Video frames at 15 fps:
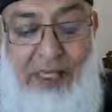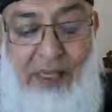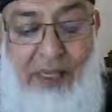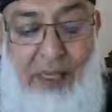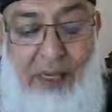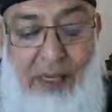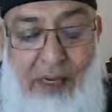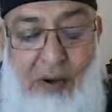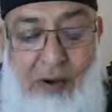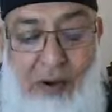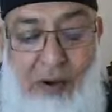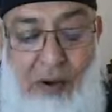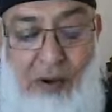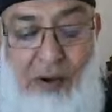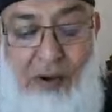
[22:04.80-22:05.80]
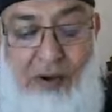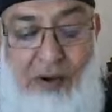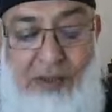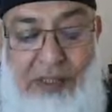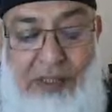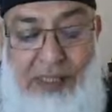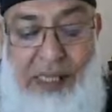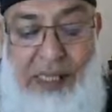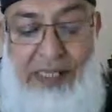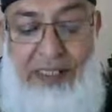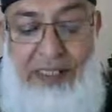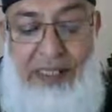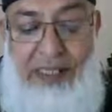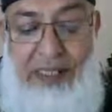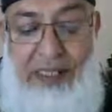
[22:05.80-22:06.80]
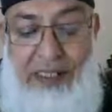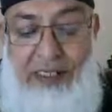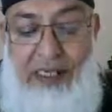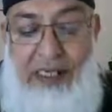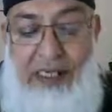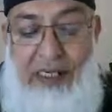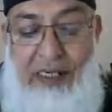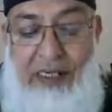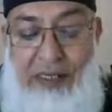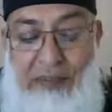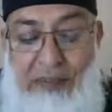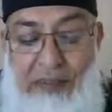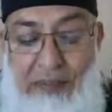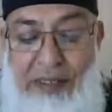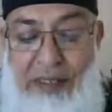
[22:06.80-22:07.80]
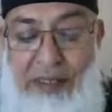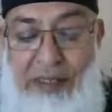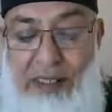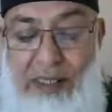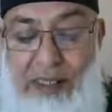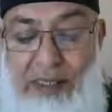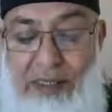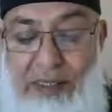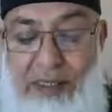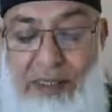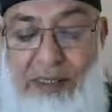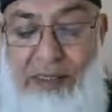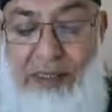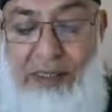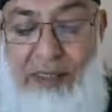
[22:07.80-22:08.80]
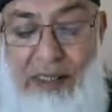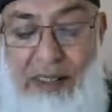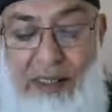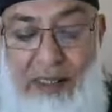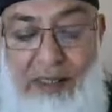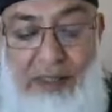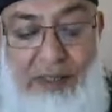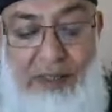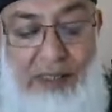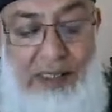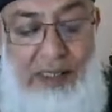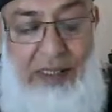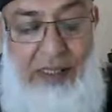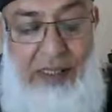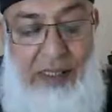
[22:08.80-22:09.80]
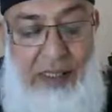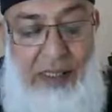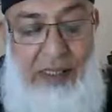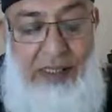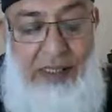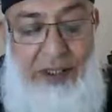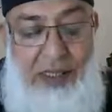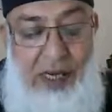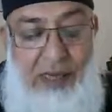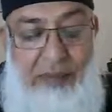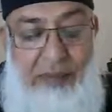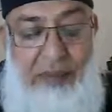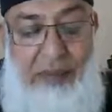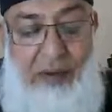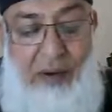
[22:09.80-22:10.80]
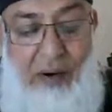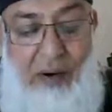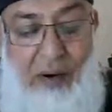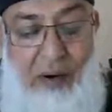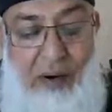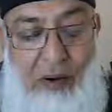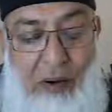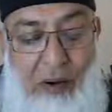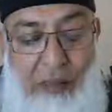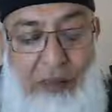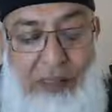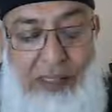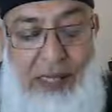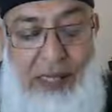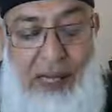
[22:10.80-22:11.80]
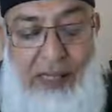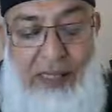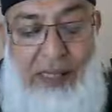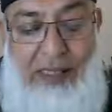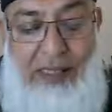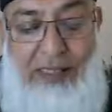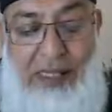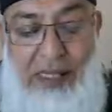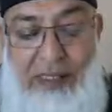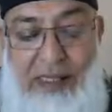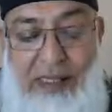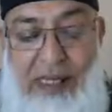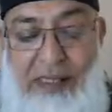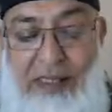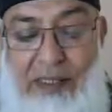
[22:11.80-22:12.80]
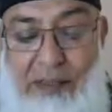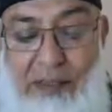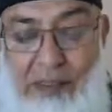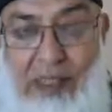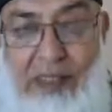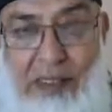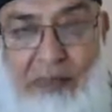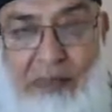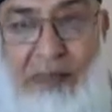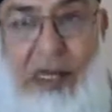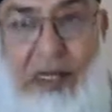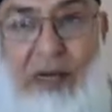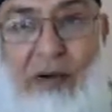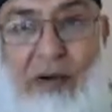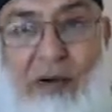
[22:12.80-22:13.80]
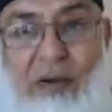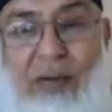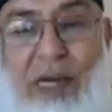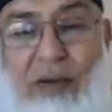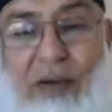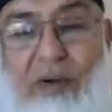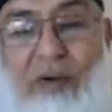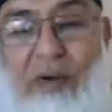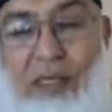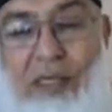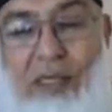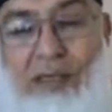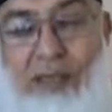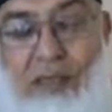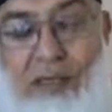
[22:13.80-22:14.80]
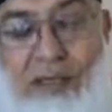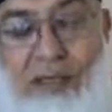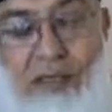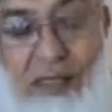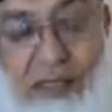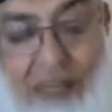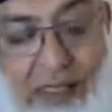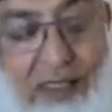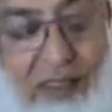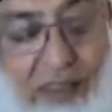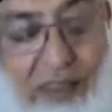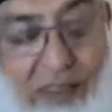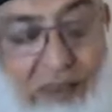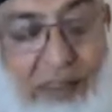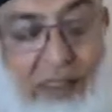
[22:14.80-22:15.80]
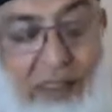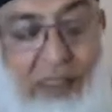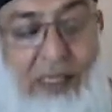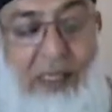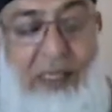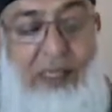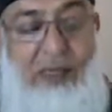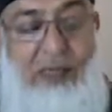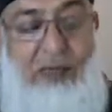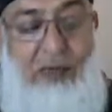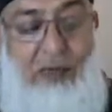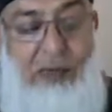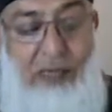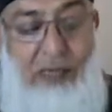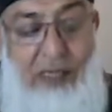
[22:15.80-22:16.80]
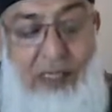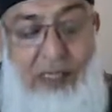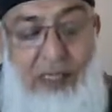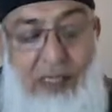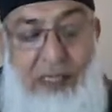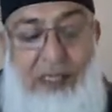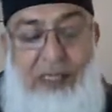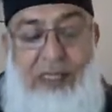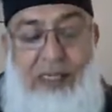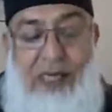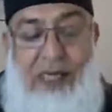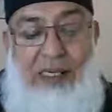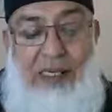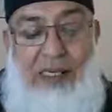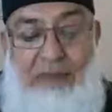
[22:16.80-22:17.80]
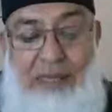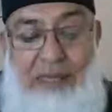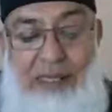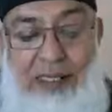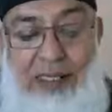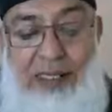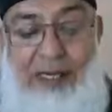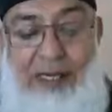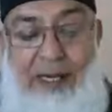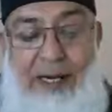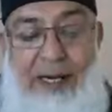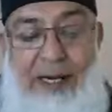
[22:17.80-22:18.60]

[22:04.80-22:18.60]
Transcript: no stationary internal combustion engine, you see, shall be opened unless the exhaust is connected. We have already talked about it. Okay, so then comes the